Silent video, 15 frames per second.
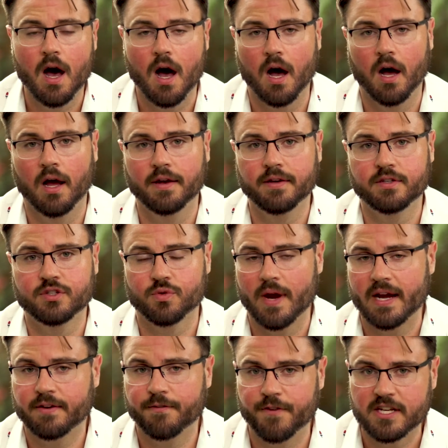on
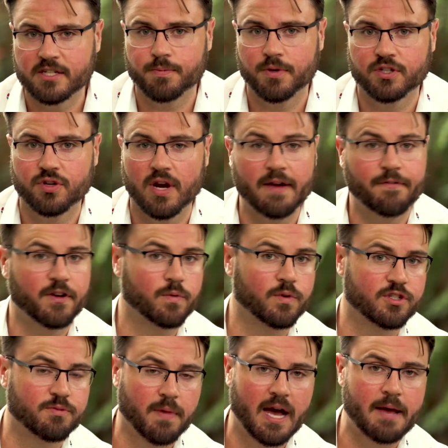direct Facebook traffic,
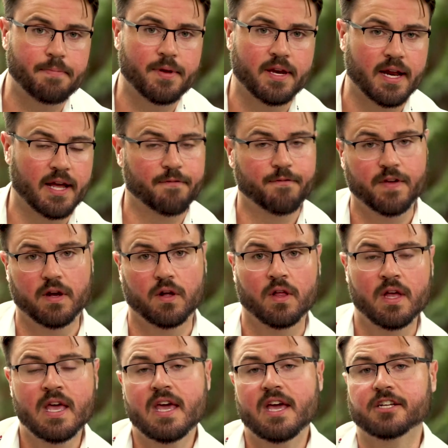which in my opinion, I feel
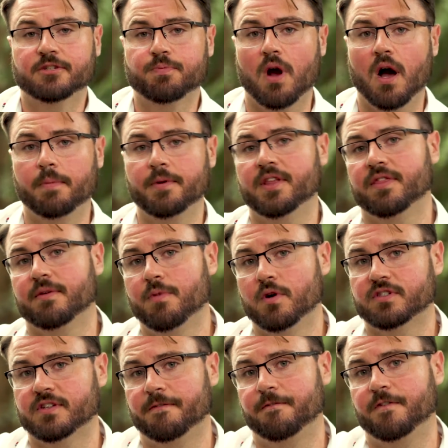is probably the
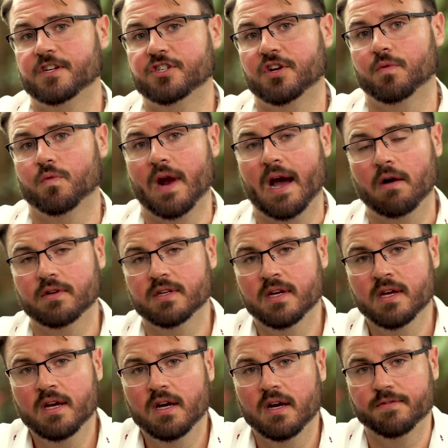most efficient route
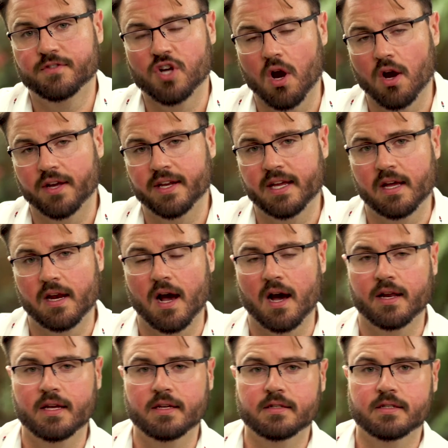of targeting an
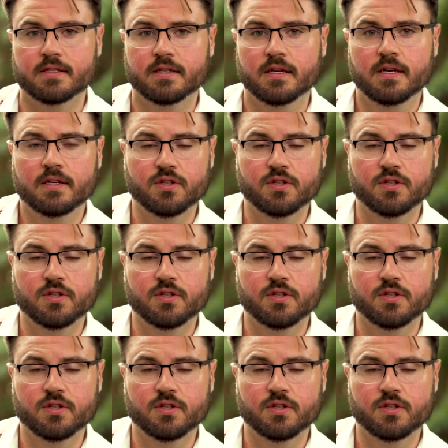audience,